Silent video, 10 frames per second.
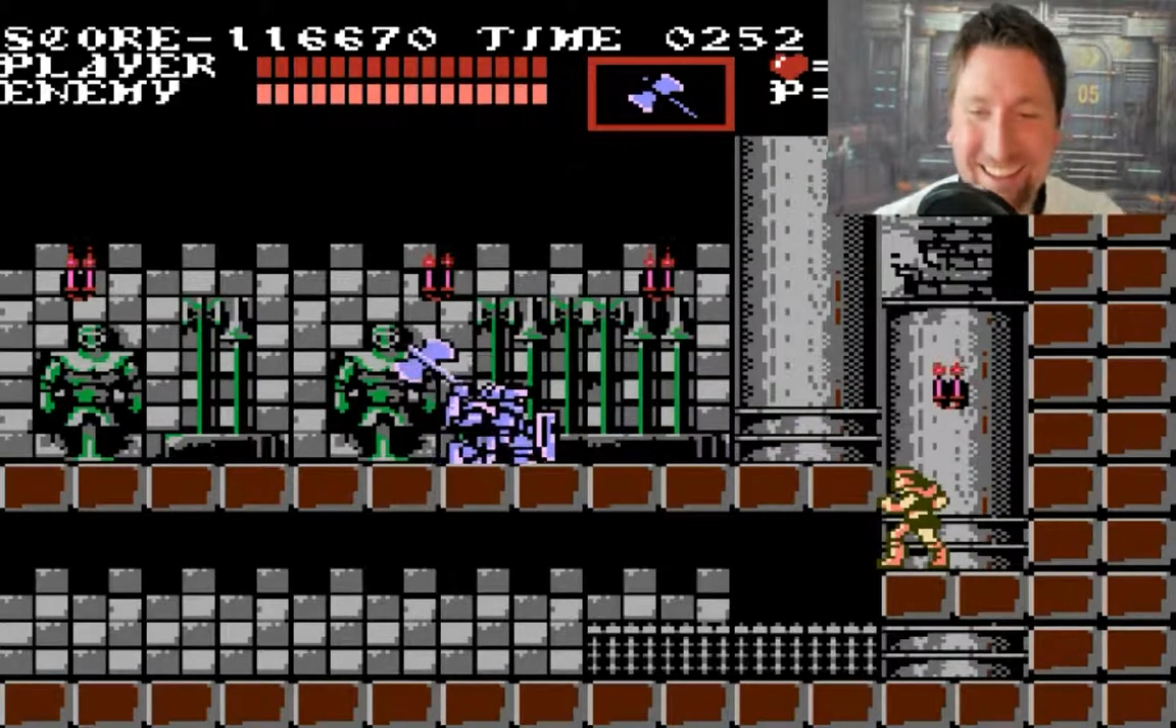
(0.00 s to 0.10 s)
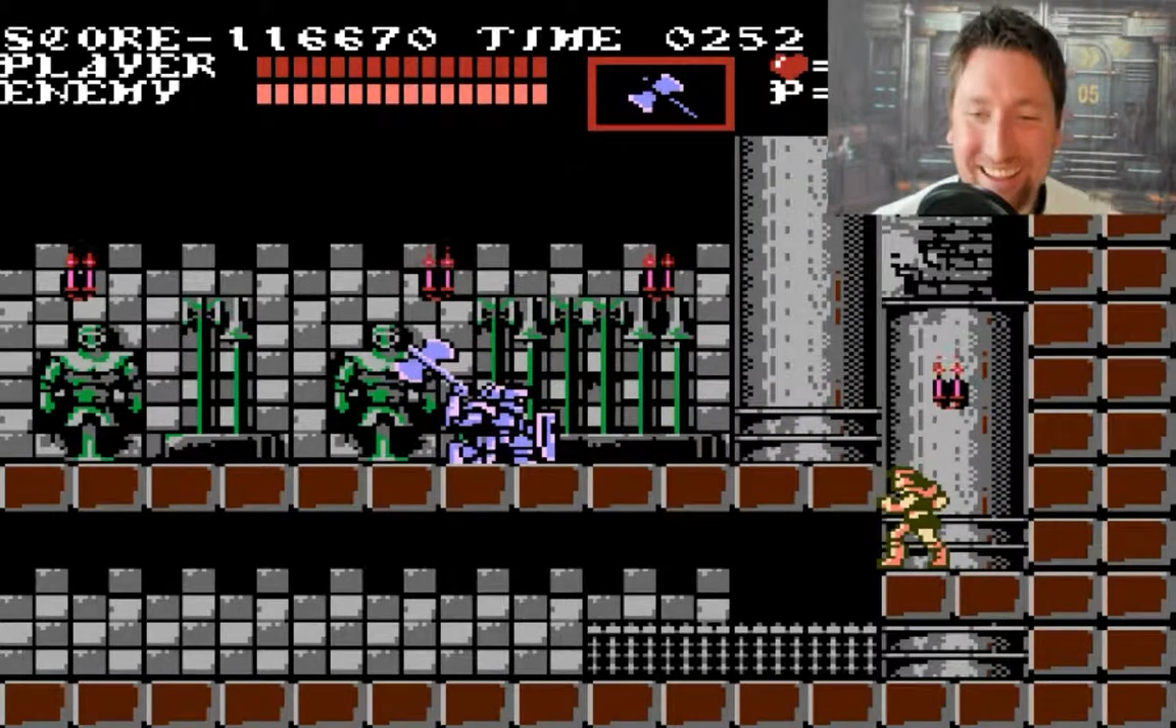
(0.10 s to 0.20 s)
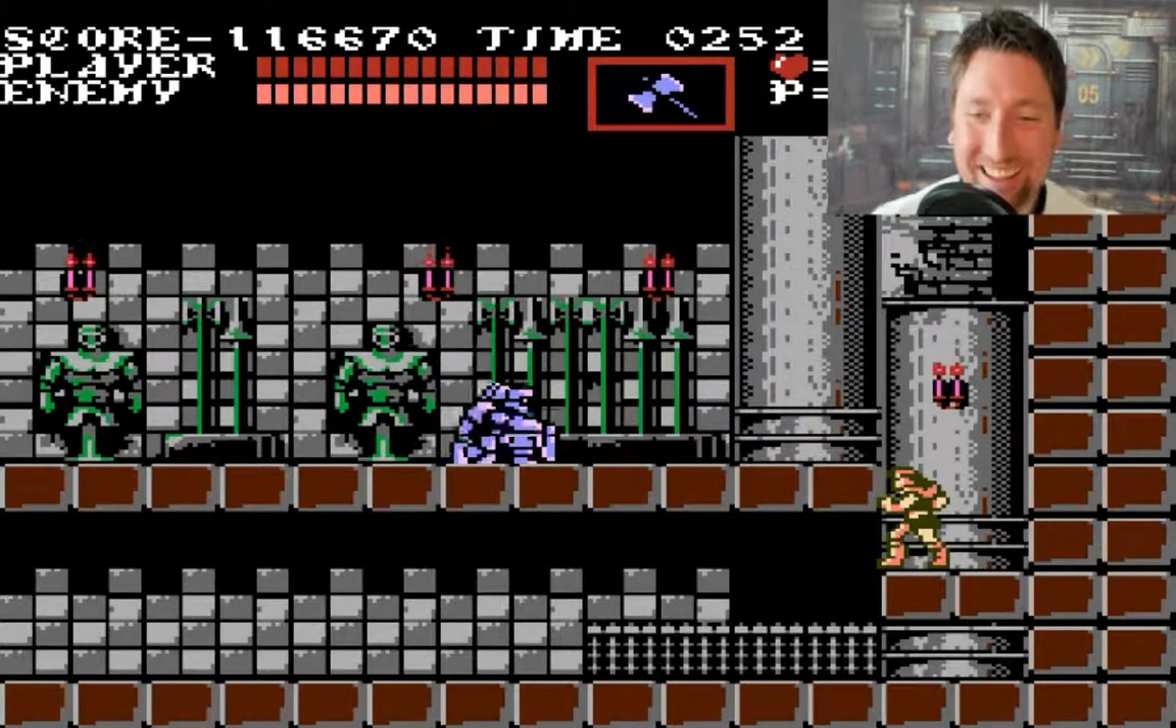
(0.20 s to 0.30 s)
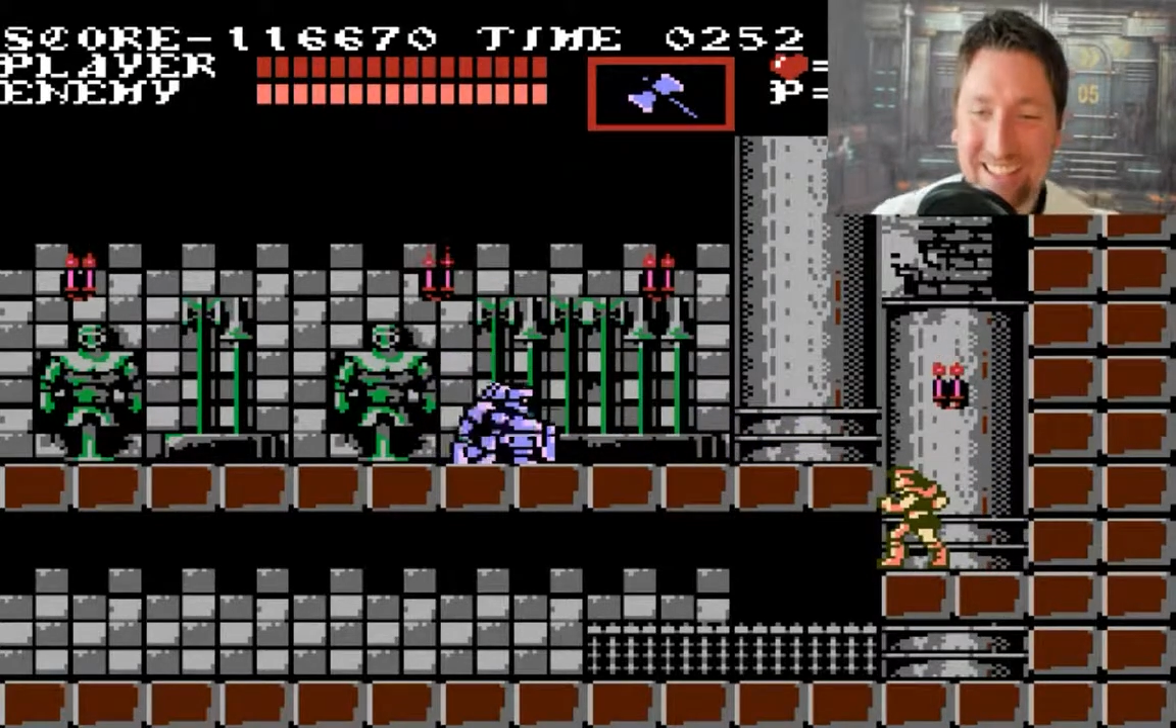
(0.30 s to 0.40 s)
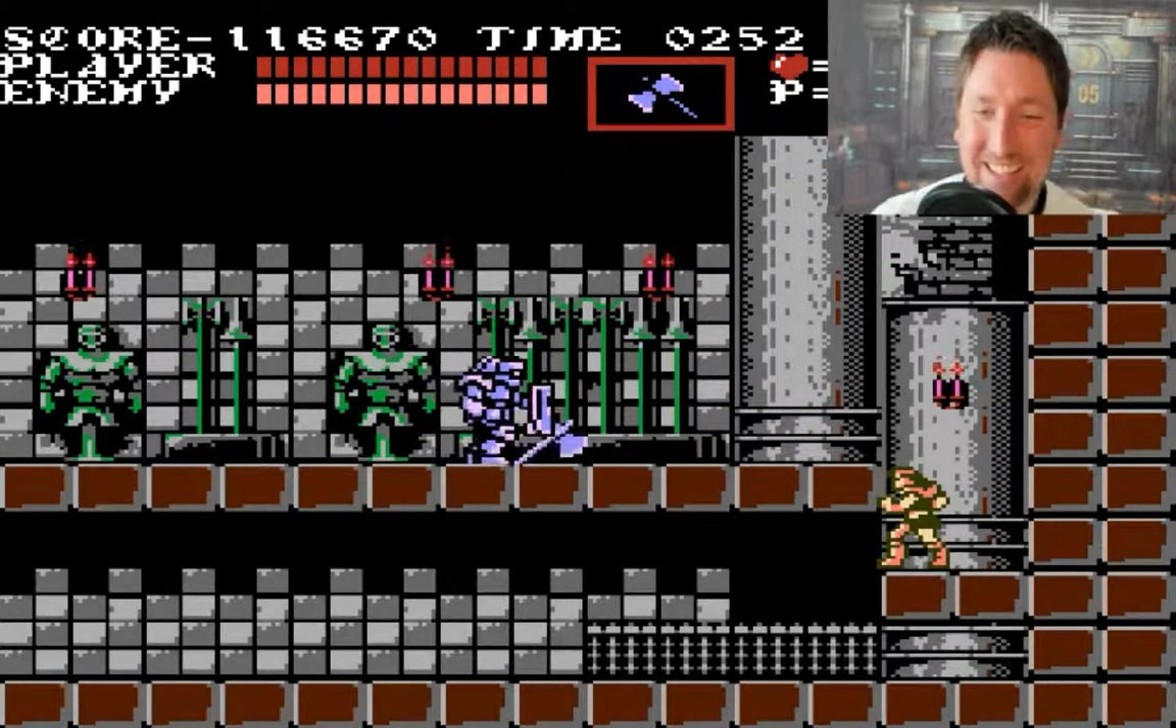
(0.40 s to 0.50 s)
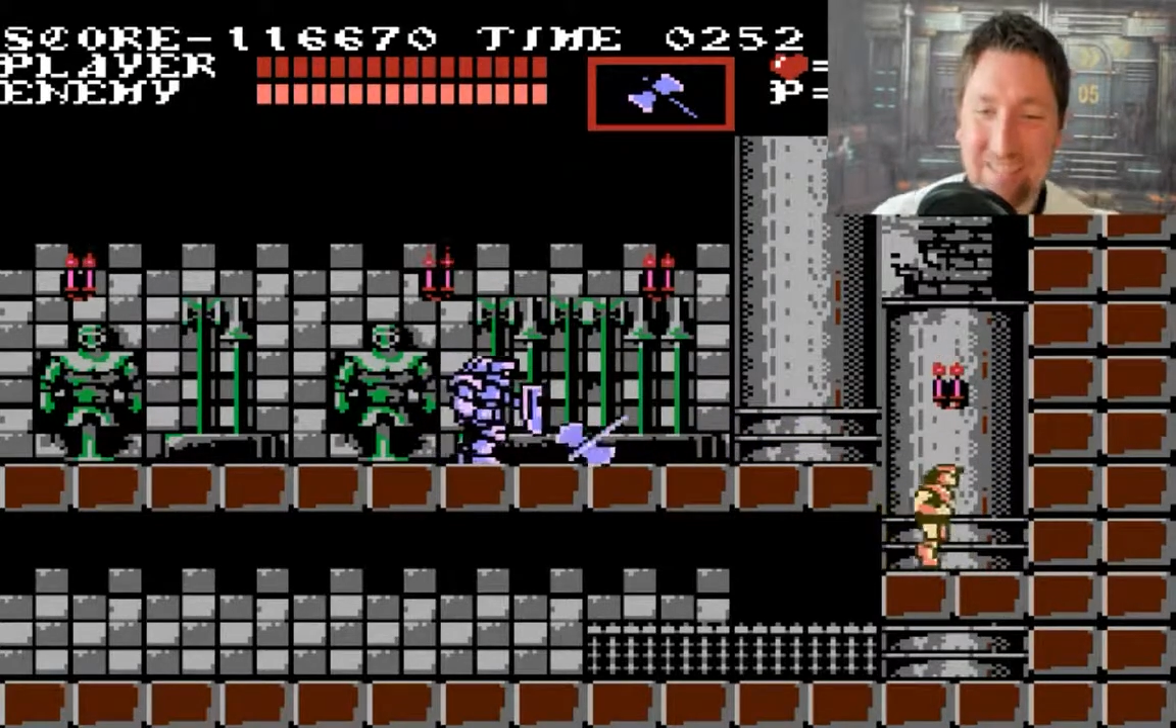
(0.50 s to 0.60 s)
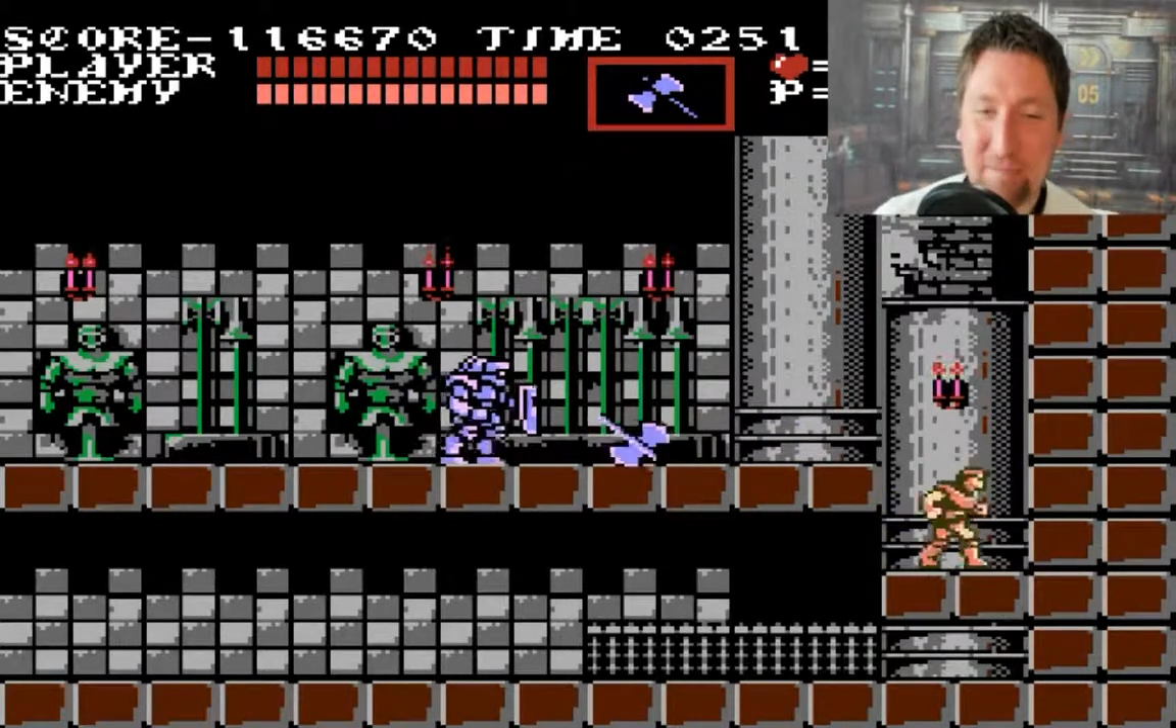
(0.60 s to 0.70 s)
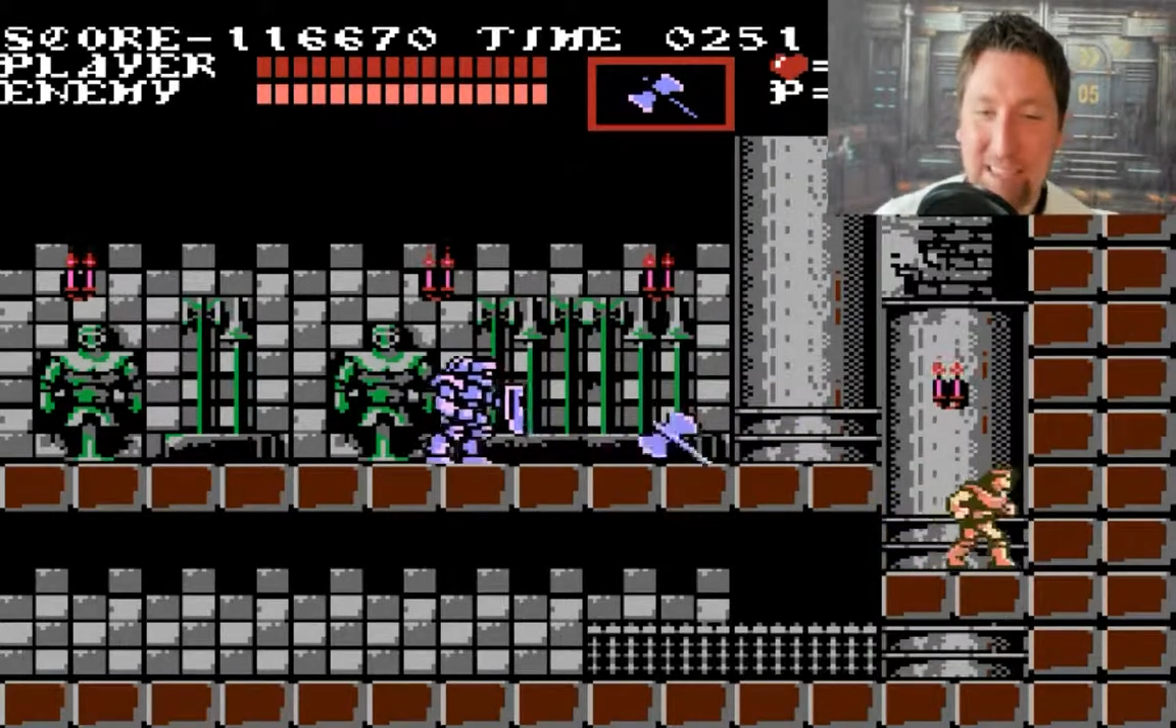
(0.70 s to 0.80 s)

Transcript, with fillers: doesn't make